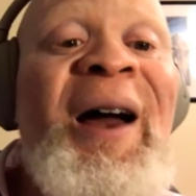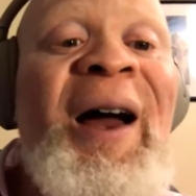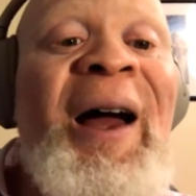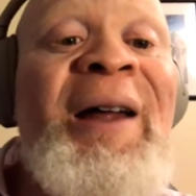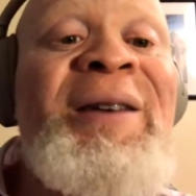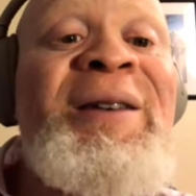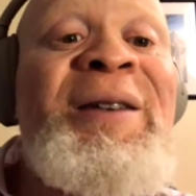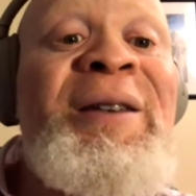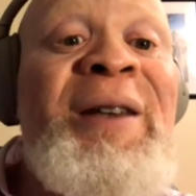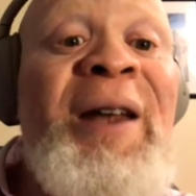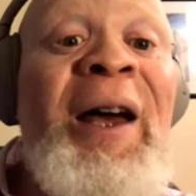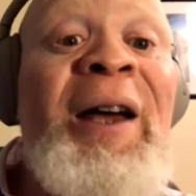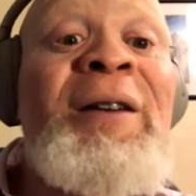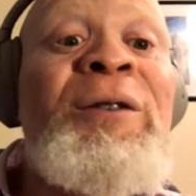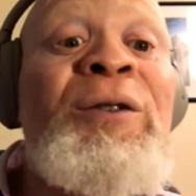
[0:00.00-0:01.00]
and
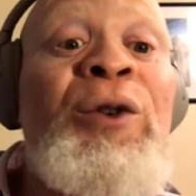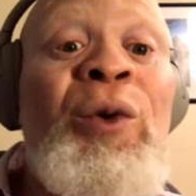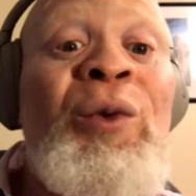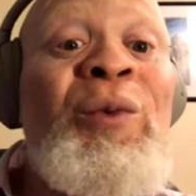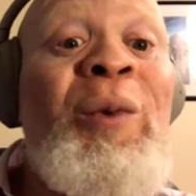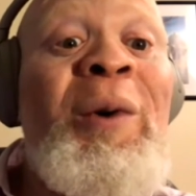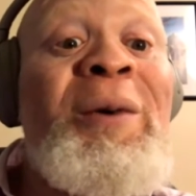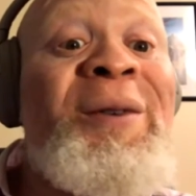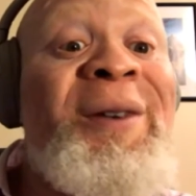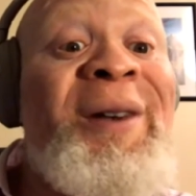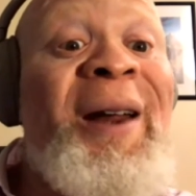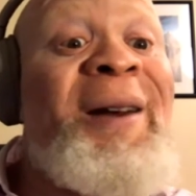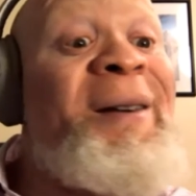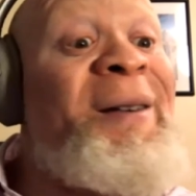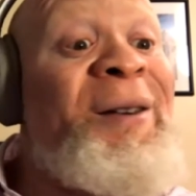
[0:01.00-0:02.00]
then
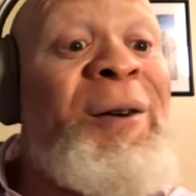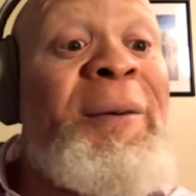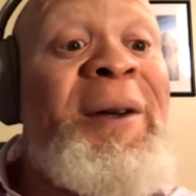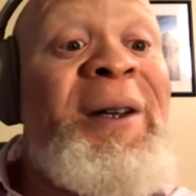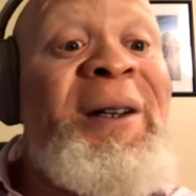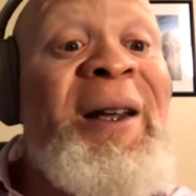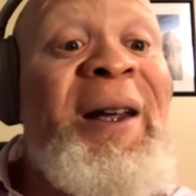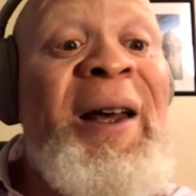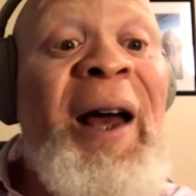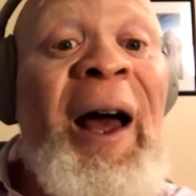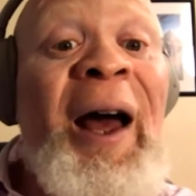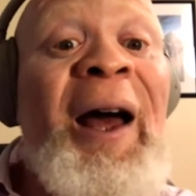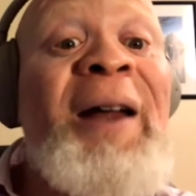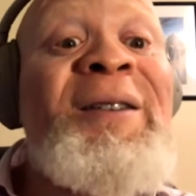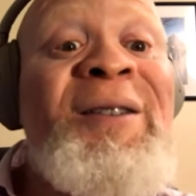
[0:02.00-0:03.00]
the you know what I mean? It
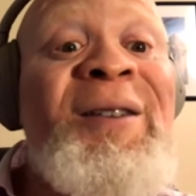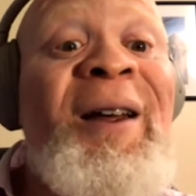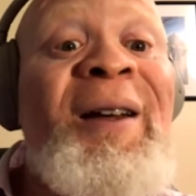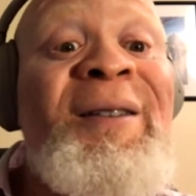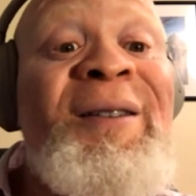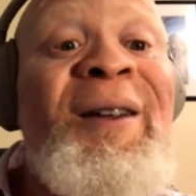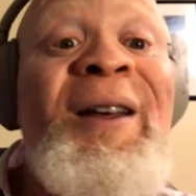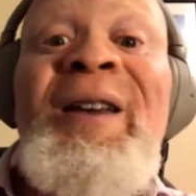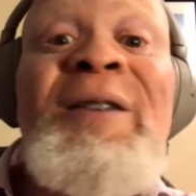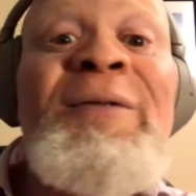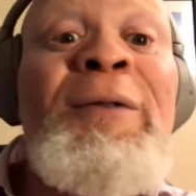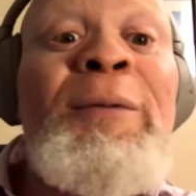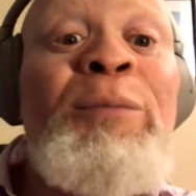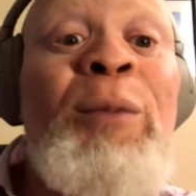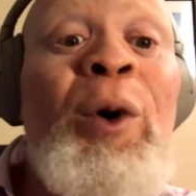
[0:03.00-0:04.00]
adds
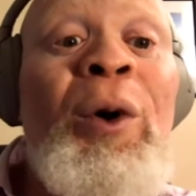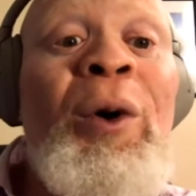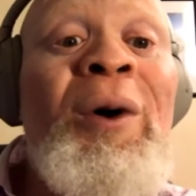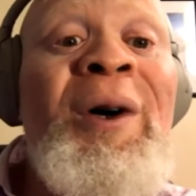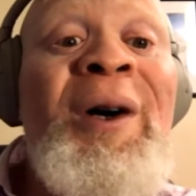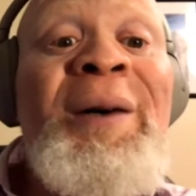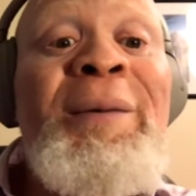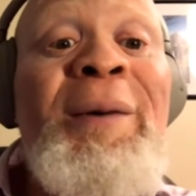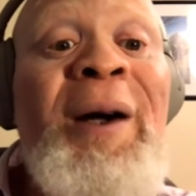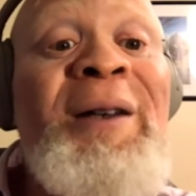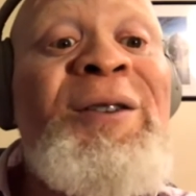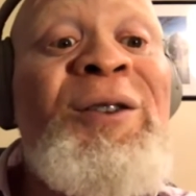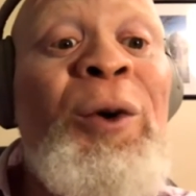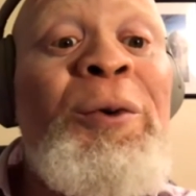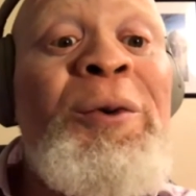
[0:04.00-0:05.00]
even more, right?
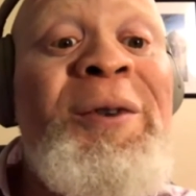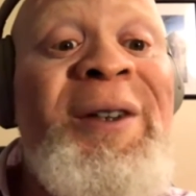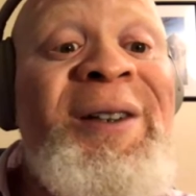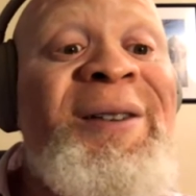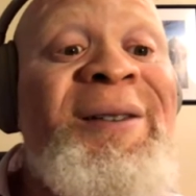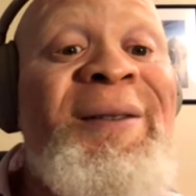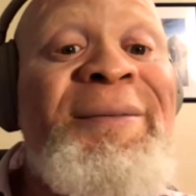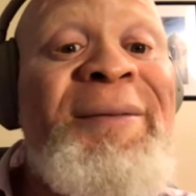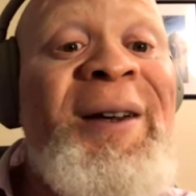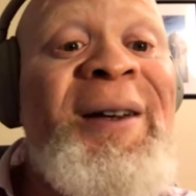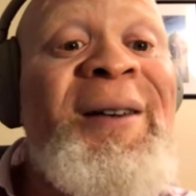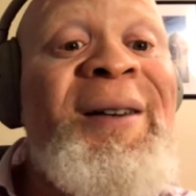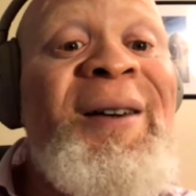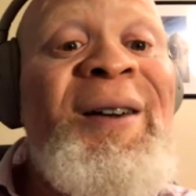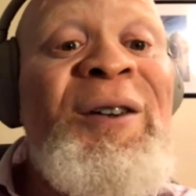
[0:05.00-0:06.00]
So this is the thing.
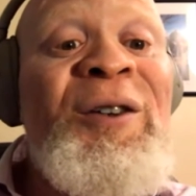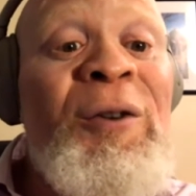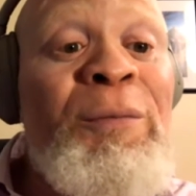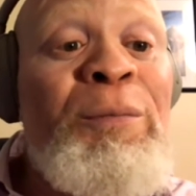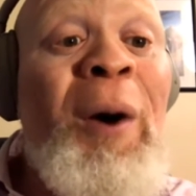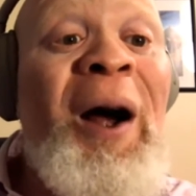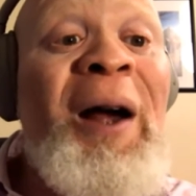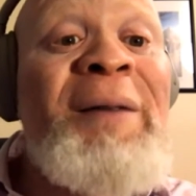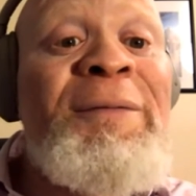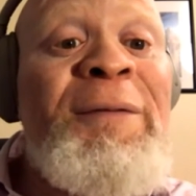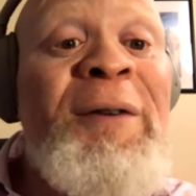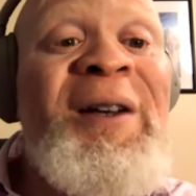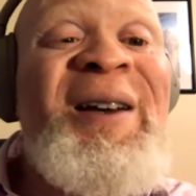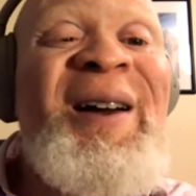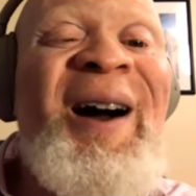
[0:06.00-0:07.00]
You might
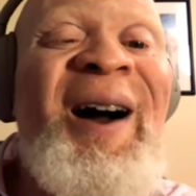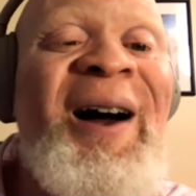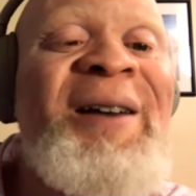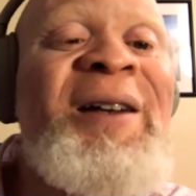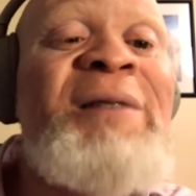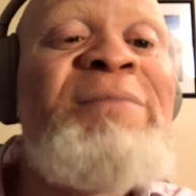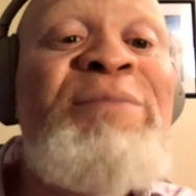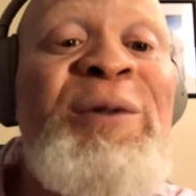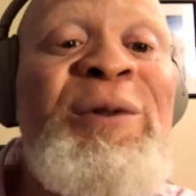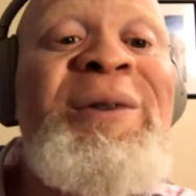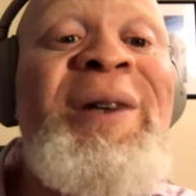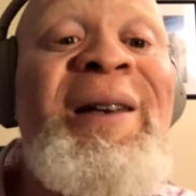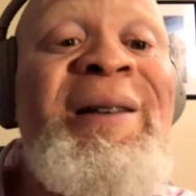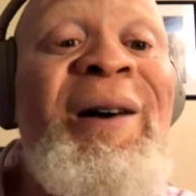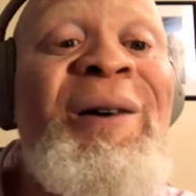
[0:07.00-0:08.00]
think, ah, they blew
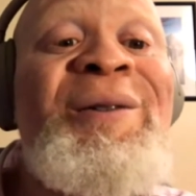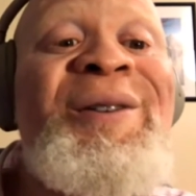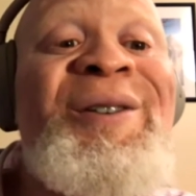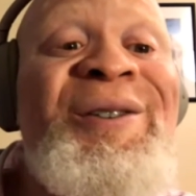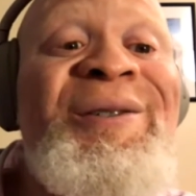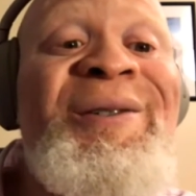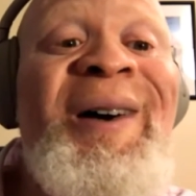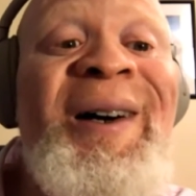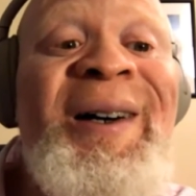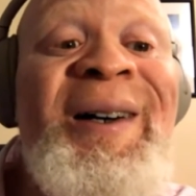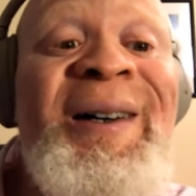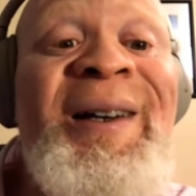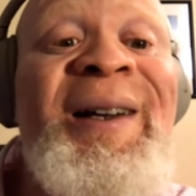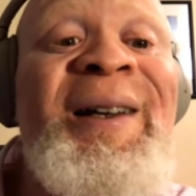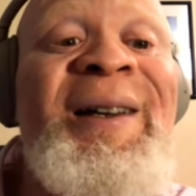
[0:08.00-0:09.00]
their load too
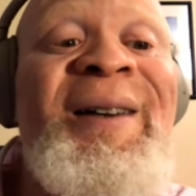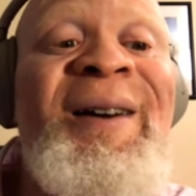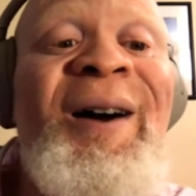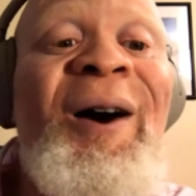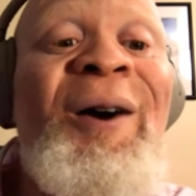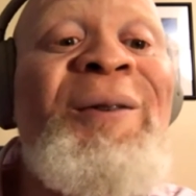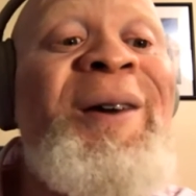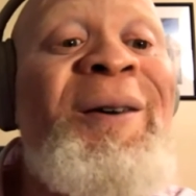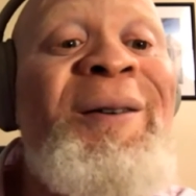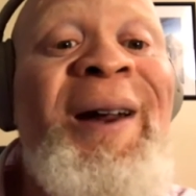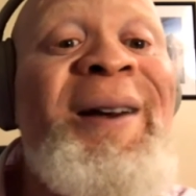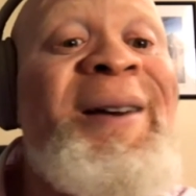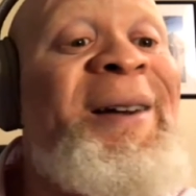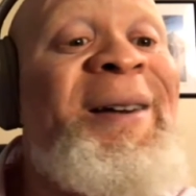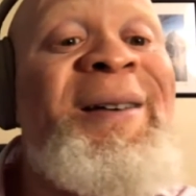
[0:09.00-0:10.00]
early. Oh no, they
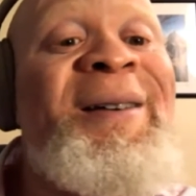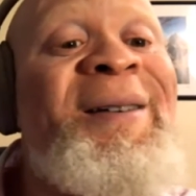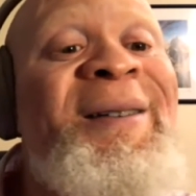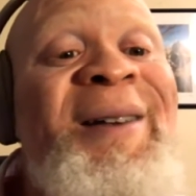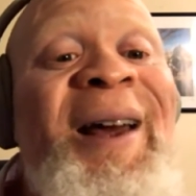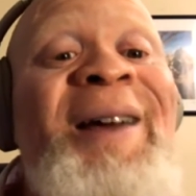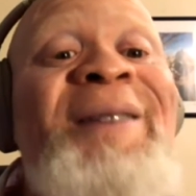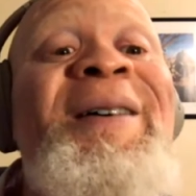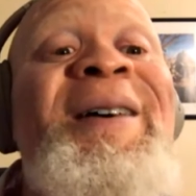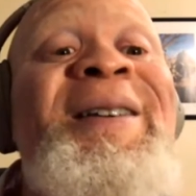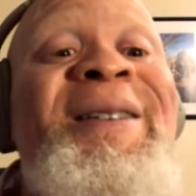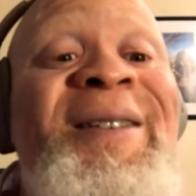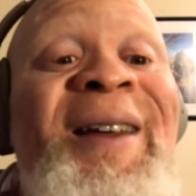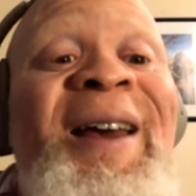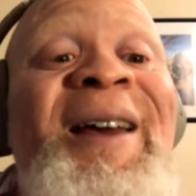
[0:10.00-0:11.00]
didn't. They were
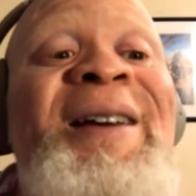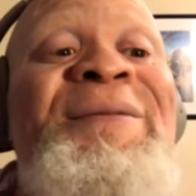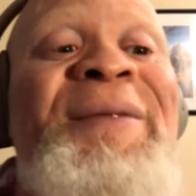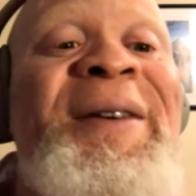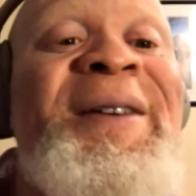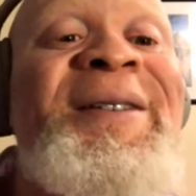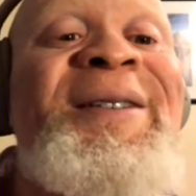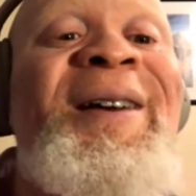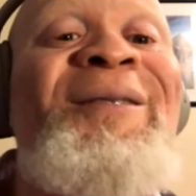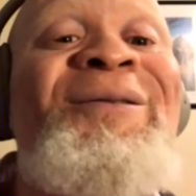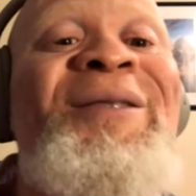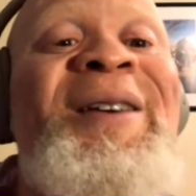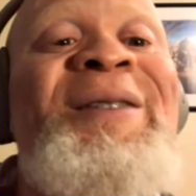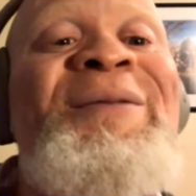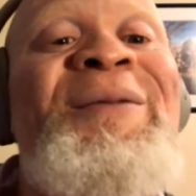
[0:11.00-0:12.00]
saving some
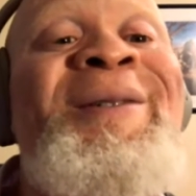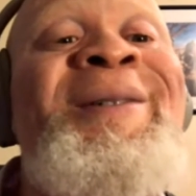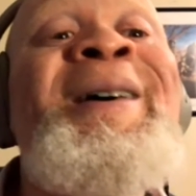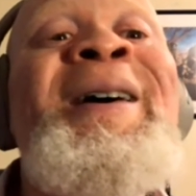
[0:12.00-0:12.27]
people.